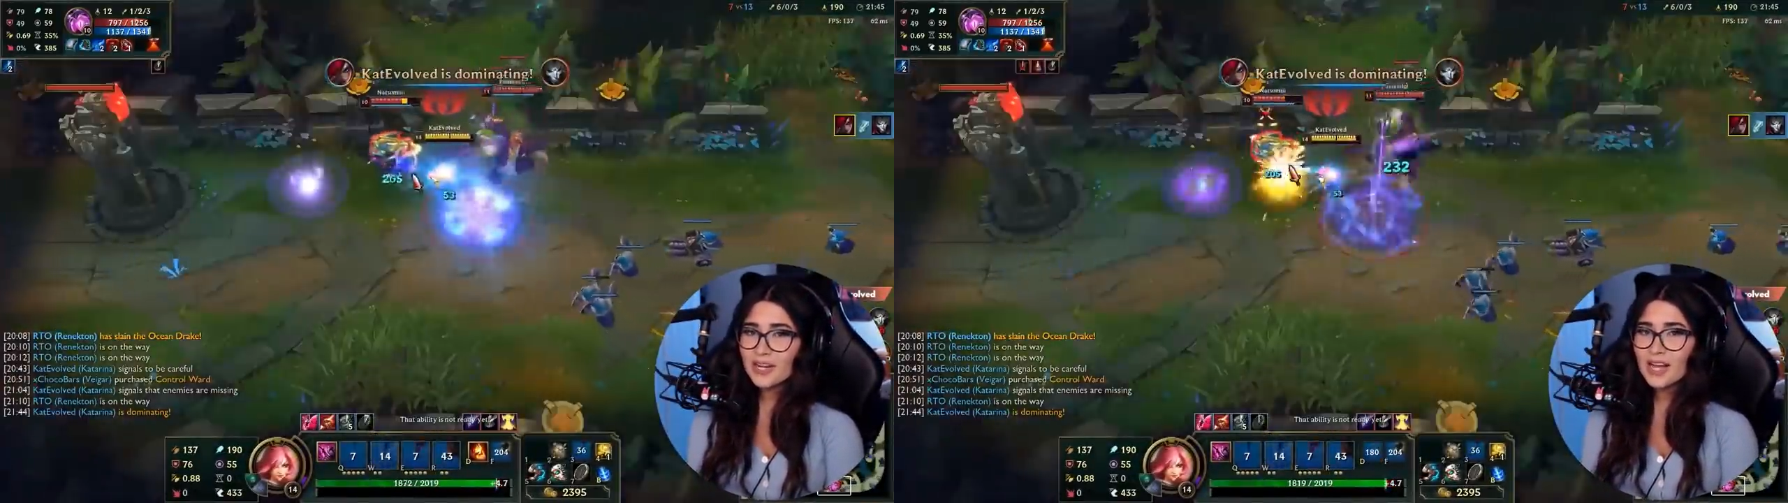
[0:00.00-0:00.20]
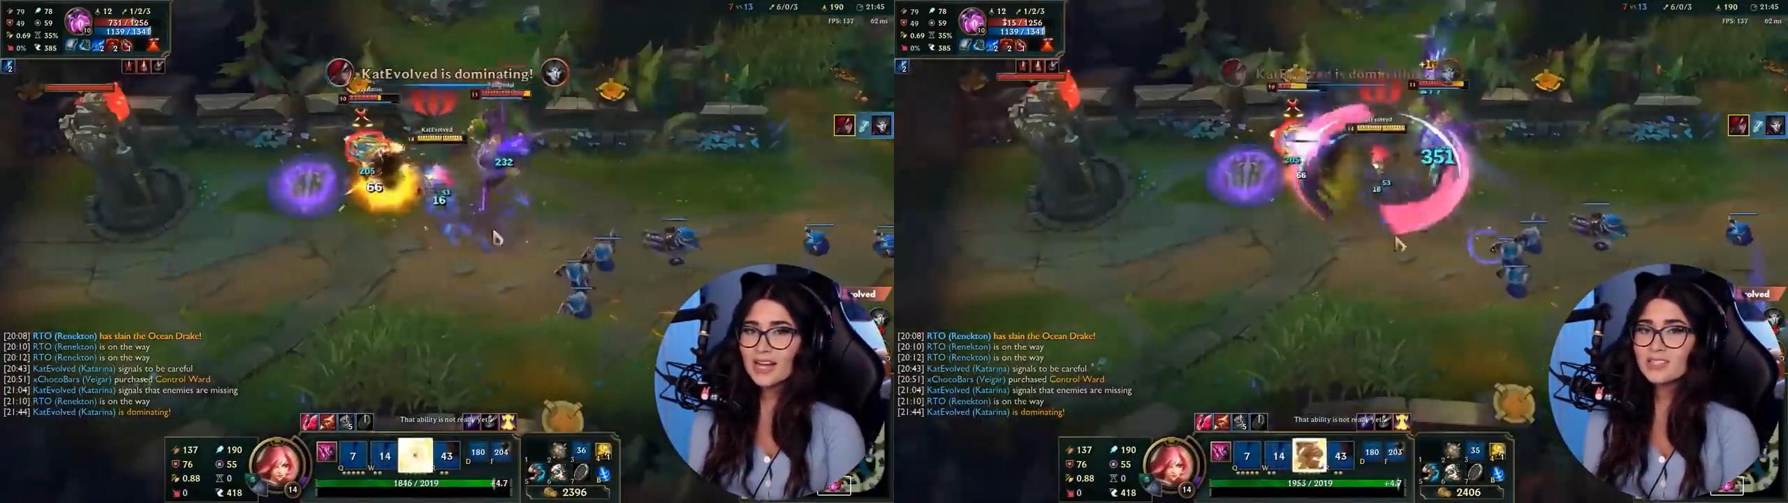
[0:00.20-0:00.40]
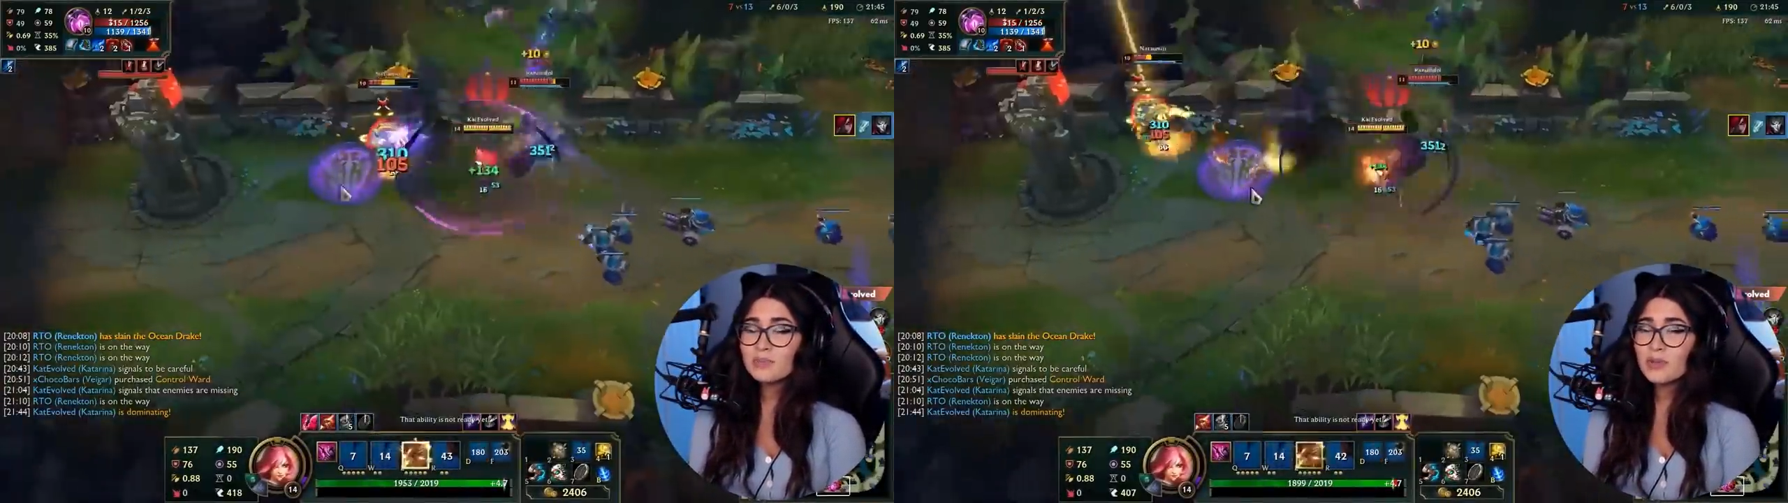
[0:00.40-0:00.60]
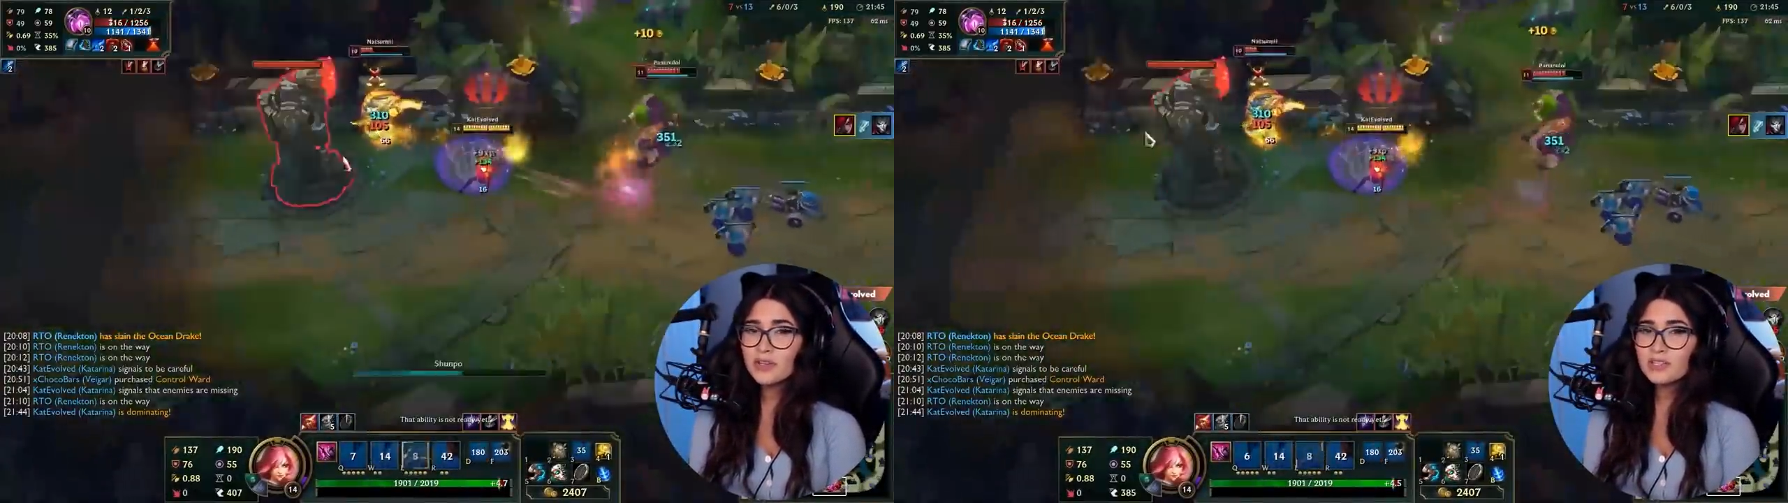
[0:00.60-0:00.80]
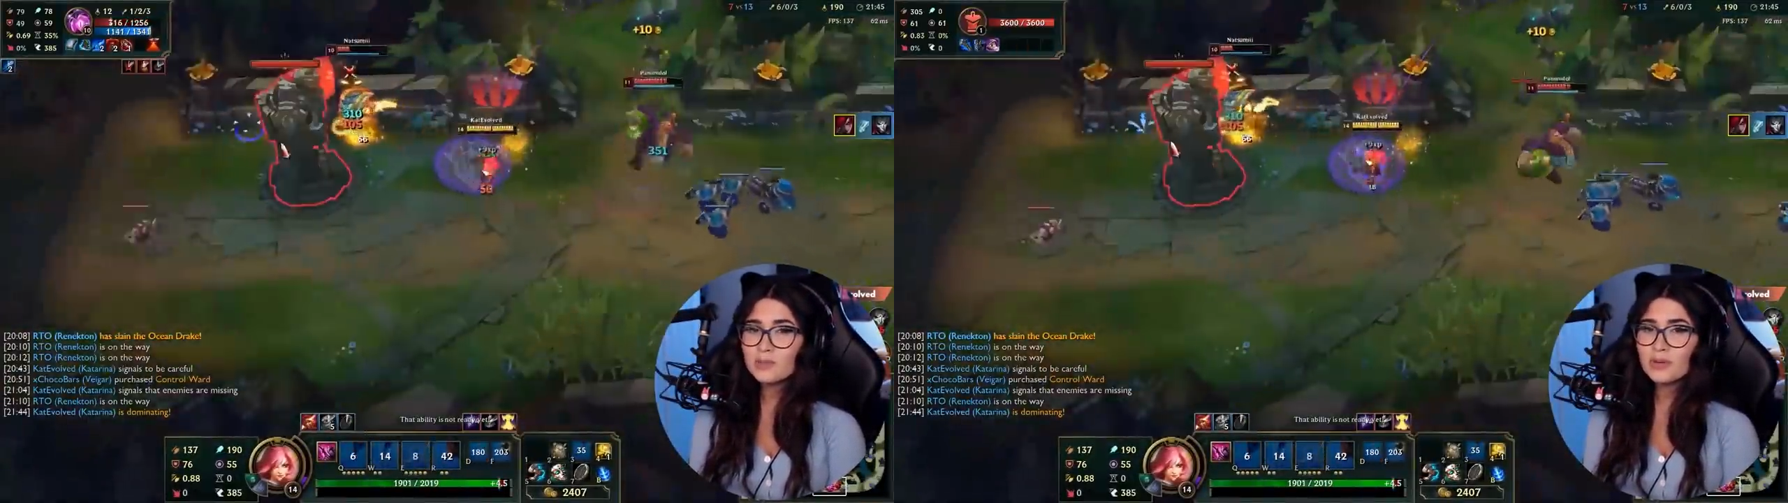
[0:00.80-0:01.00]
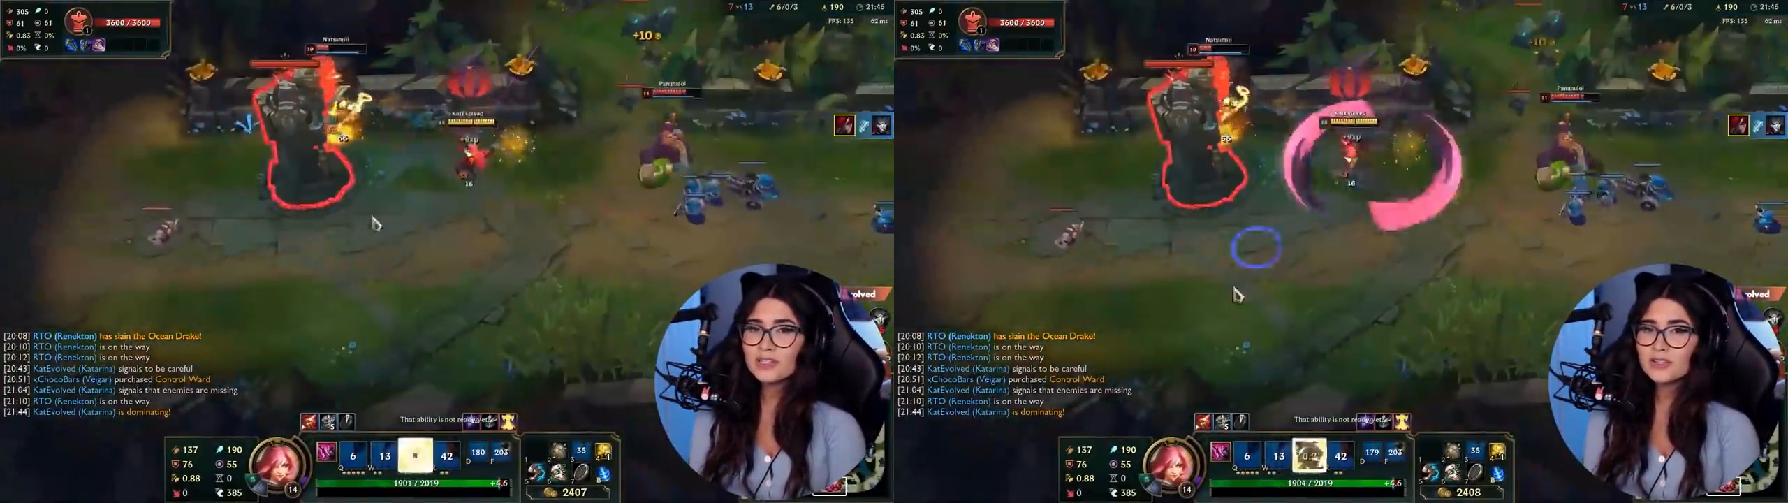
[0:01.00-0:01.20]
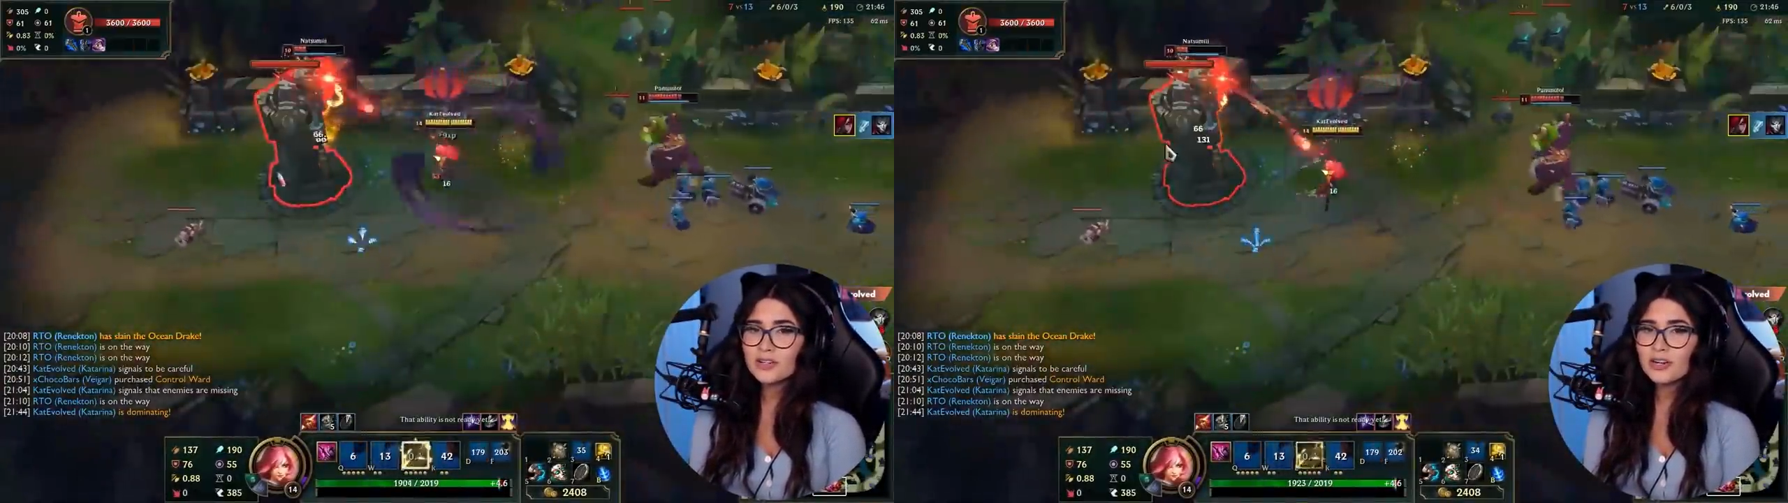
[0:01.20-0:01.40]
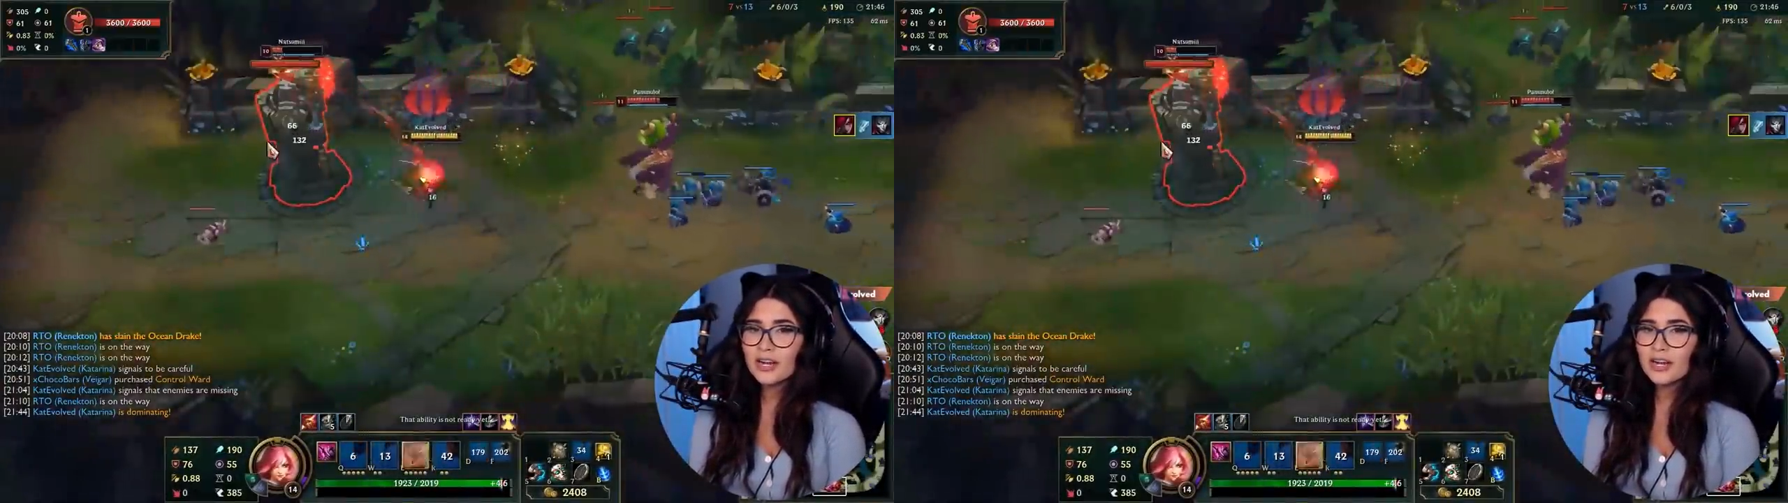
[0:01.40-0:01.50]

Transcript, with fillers: has millions of points on her,